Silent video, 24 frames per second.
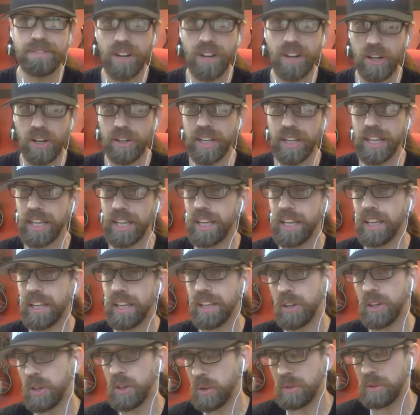farty,
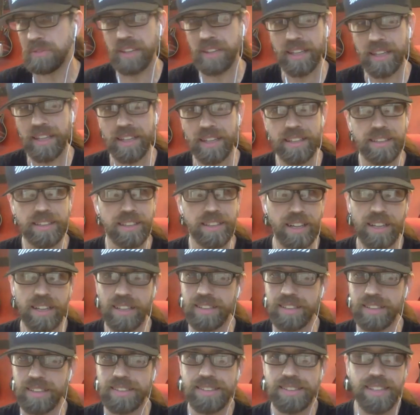goofy
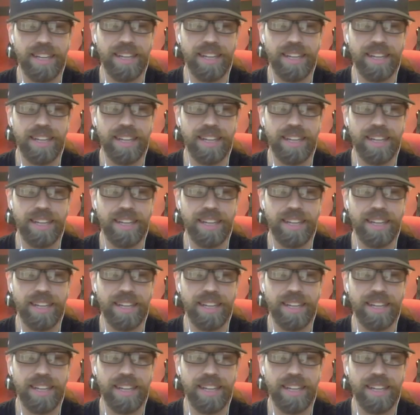dogs.